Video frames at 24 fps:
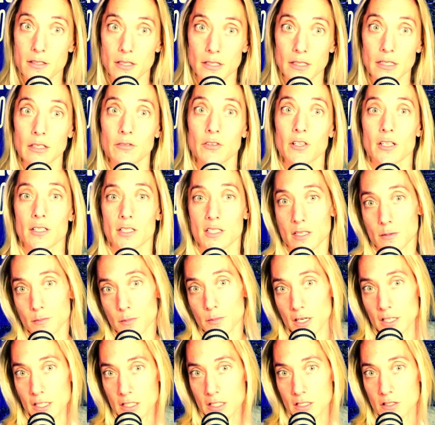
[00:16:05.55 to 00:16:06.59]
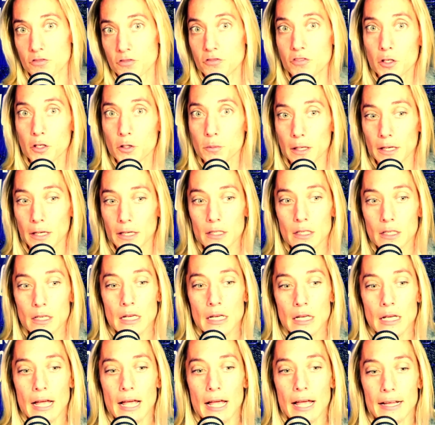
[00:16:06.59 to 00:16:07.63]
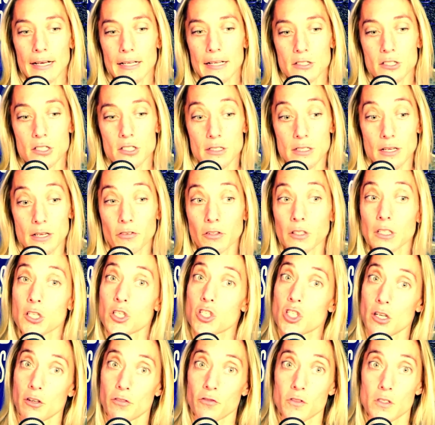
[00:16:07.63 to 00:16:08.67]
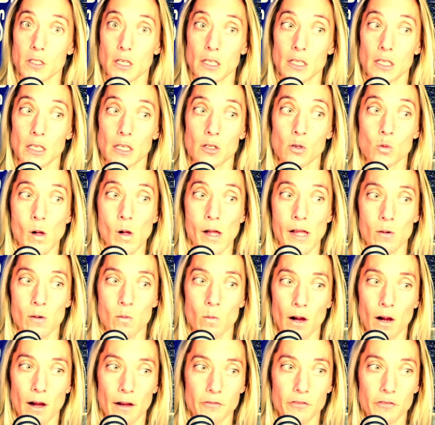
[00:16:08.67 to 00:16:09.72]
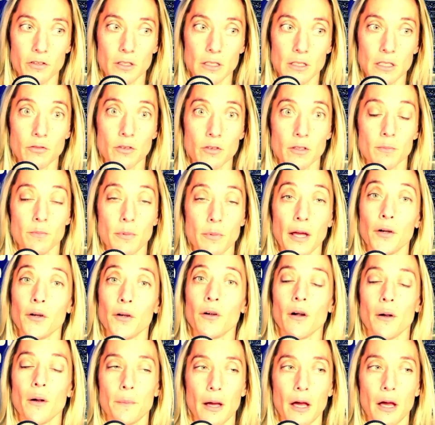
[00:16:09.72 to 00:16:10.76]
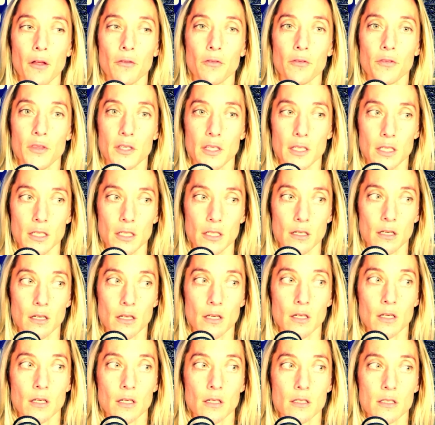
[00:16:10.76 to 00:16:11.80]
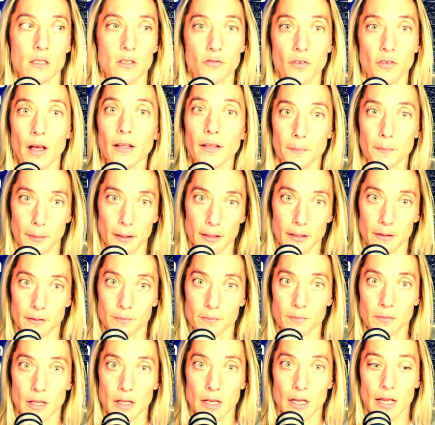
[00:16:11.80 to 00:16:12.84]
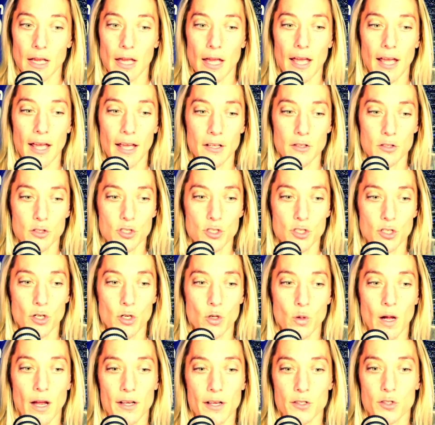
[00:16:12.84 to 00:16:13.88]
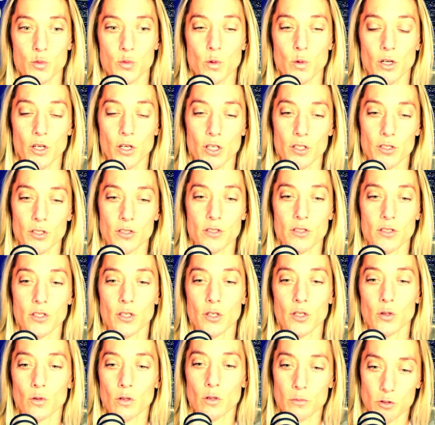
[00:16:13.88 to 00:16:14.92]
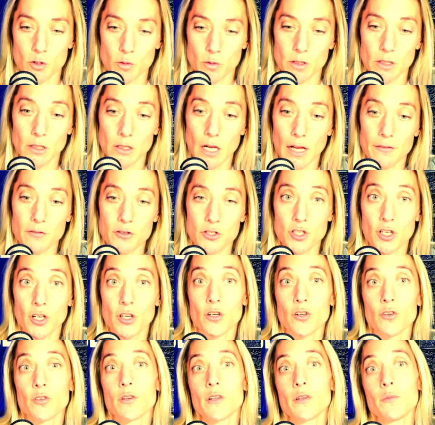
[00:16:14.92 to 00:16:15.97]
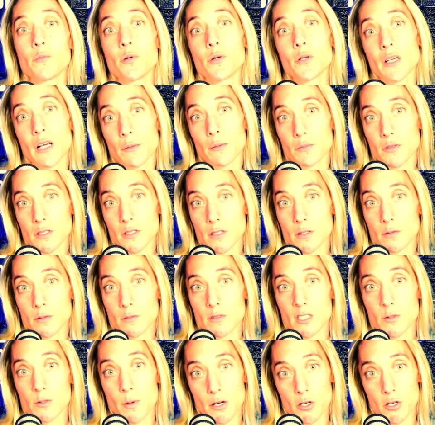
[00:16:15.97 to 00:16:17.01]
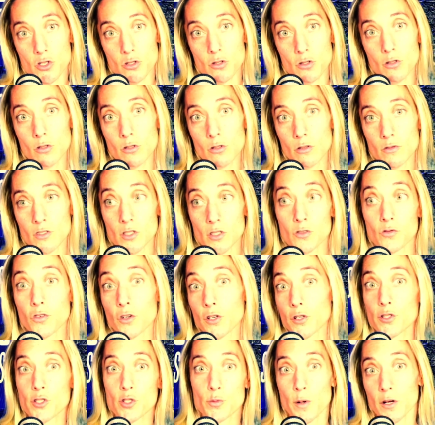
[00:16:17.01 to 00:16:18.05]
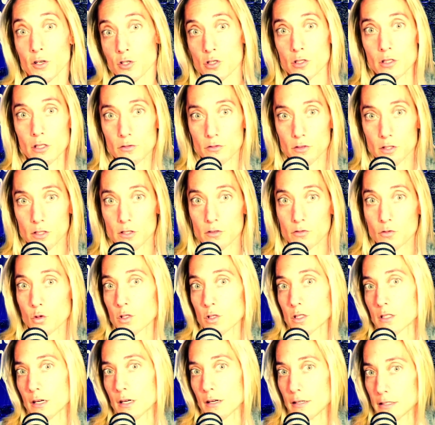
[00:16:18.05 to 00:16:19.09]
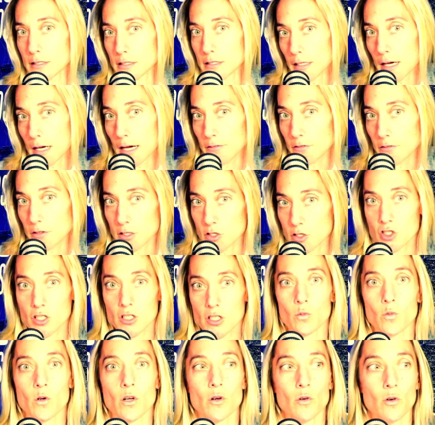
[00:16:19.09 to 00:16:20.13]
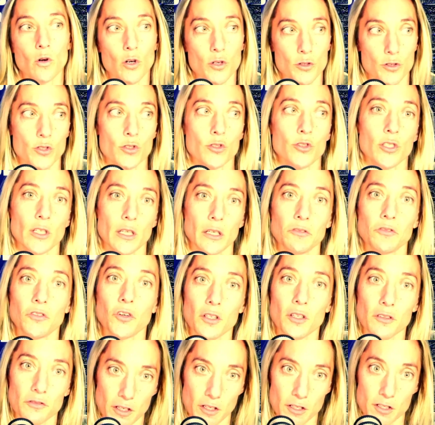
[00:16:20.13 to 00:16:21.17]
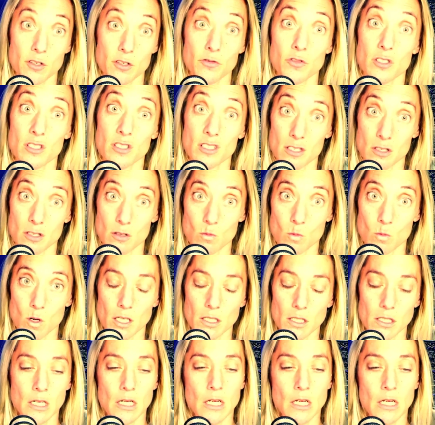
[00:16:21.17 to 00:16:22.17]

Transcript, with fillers: And giving us the money to film it. Right. And it's definitely shifted in a way where I feel even better about the development. Right. And so as we're, you know, I'm doing the live show and putting up this special, this first special of the Divorce Diaries live edition, we're also looking for an investor for season 1.